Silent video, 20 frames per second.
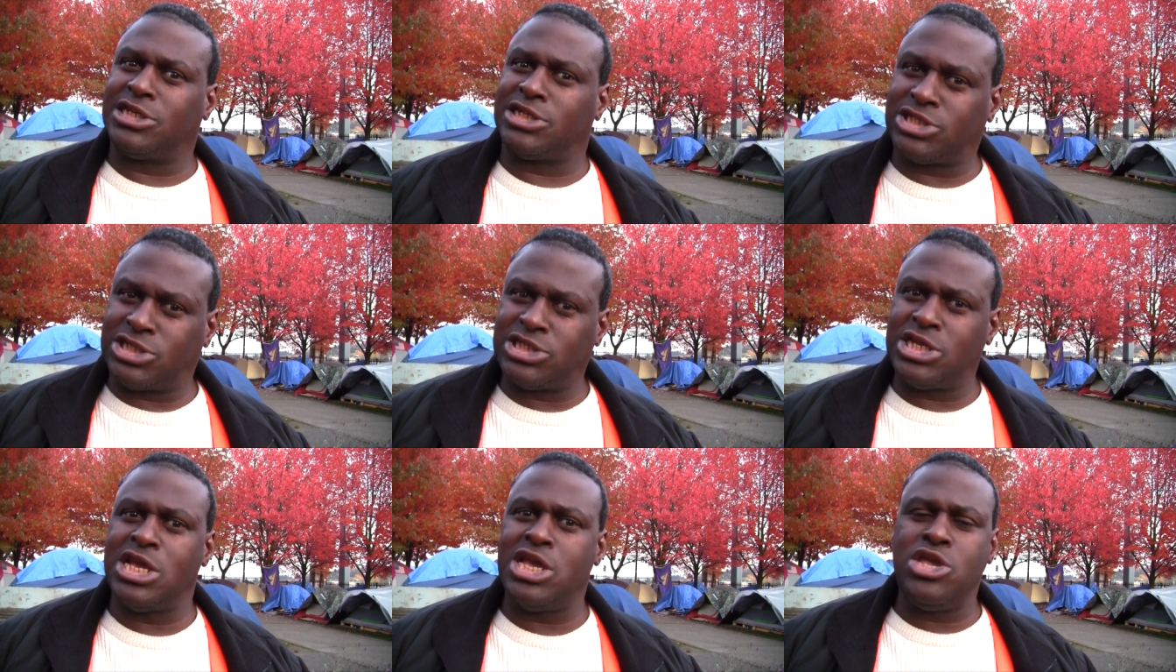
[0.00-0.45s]
to
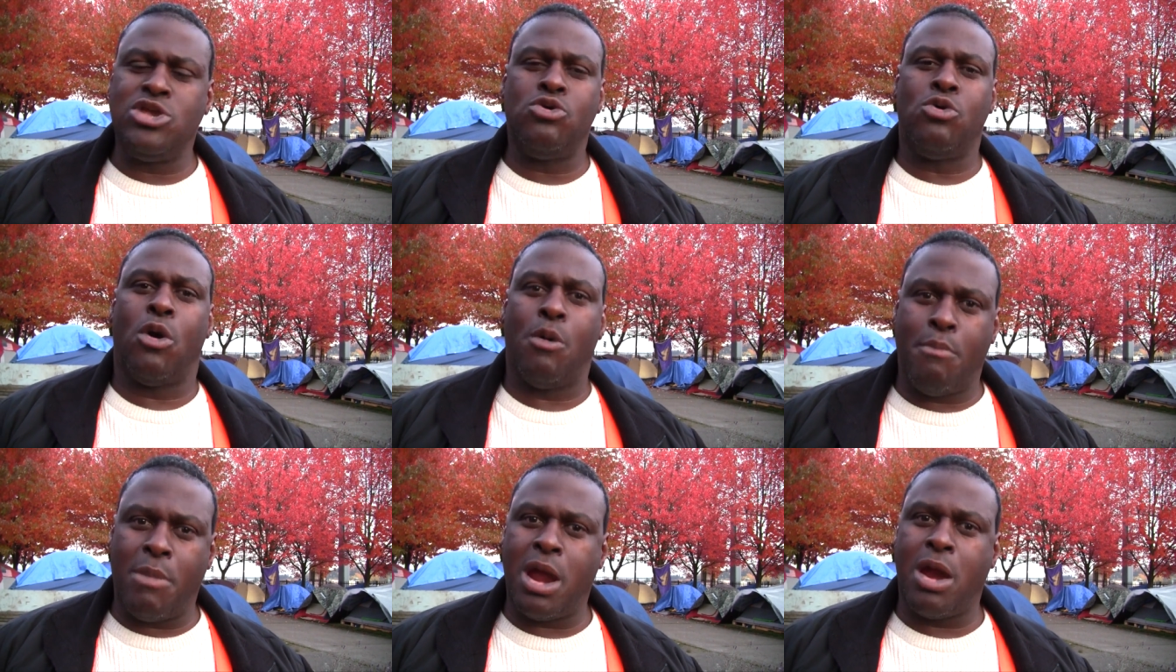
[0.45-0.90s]
see
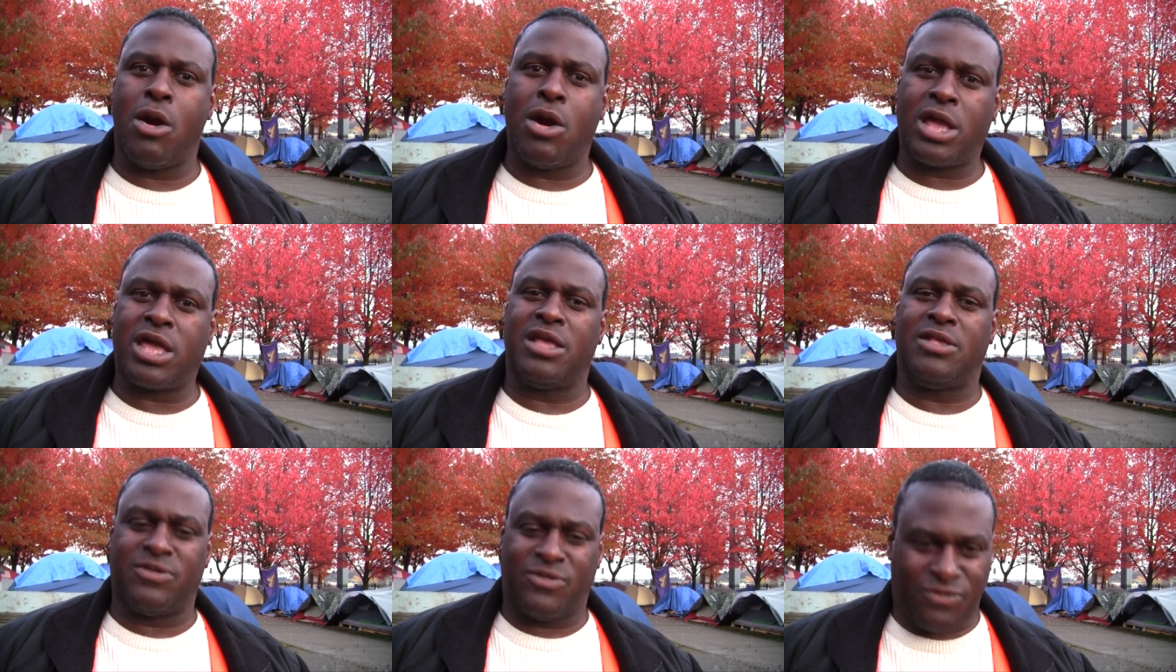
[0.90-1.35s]
you
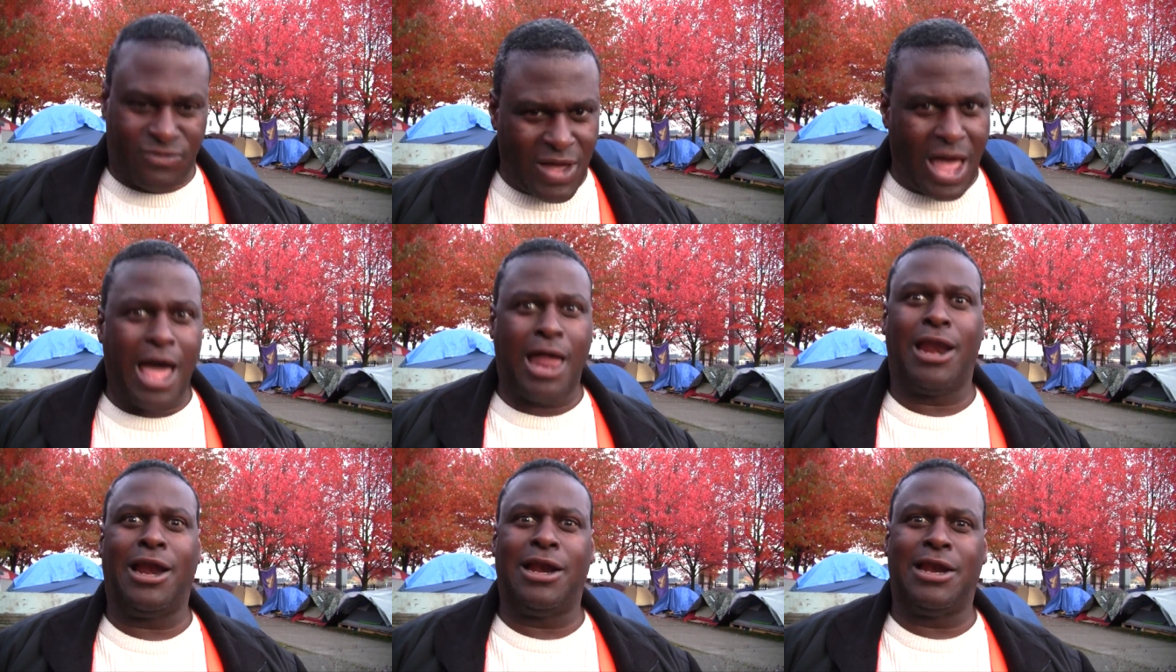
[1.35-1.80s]
Americans
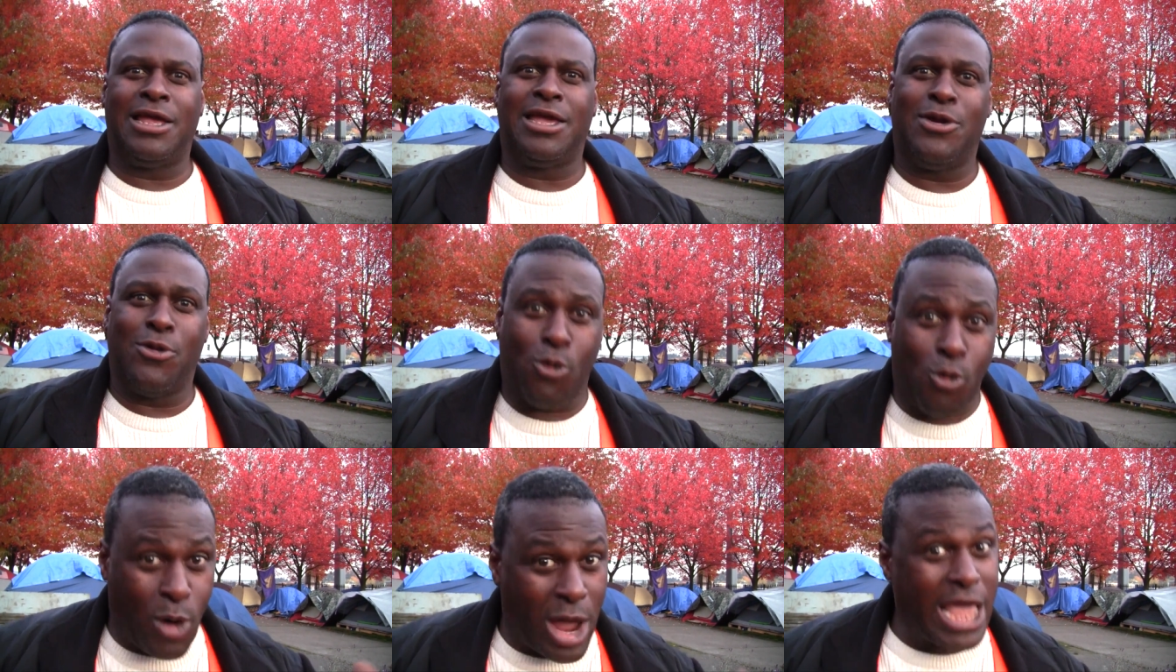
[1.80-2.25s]

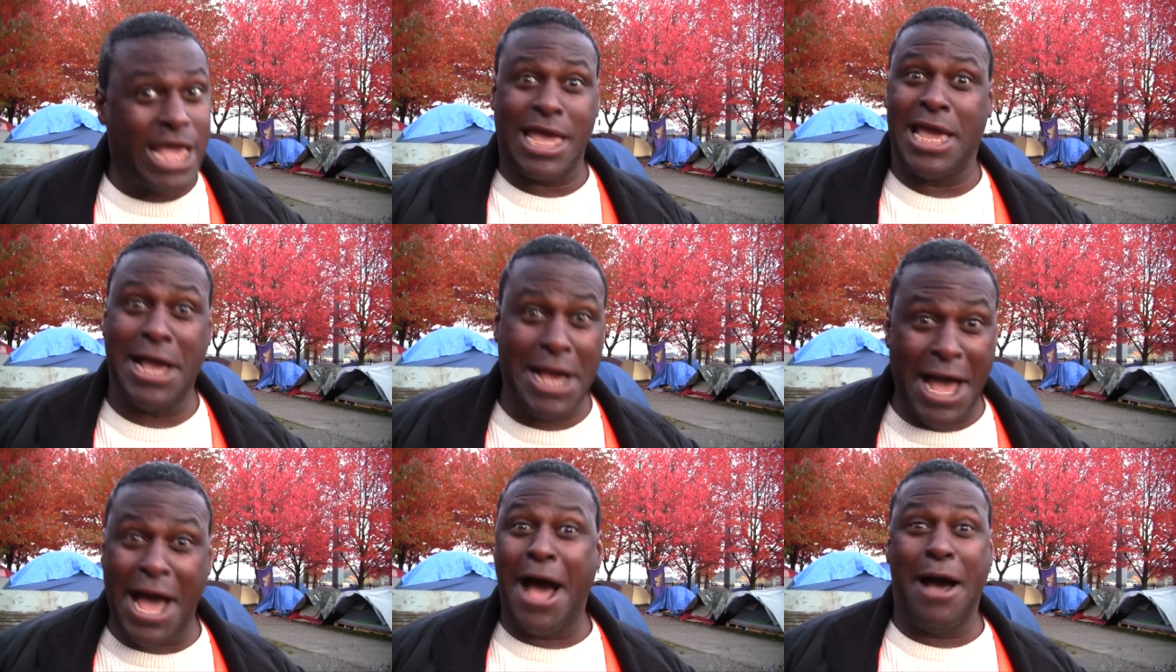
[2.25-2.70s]
finally
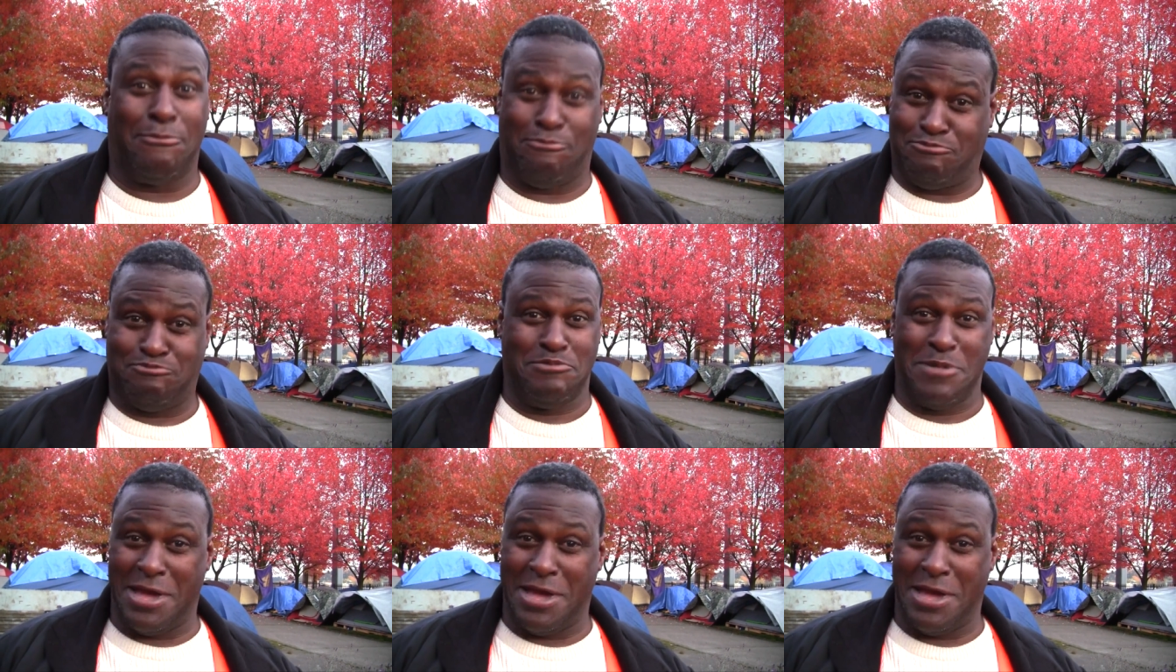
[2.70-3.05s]
waking up.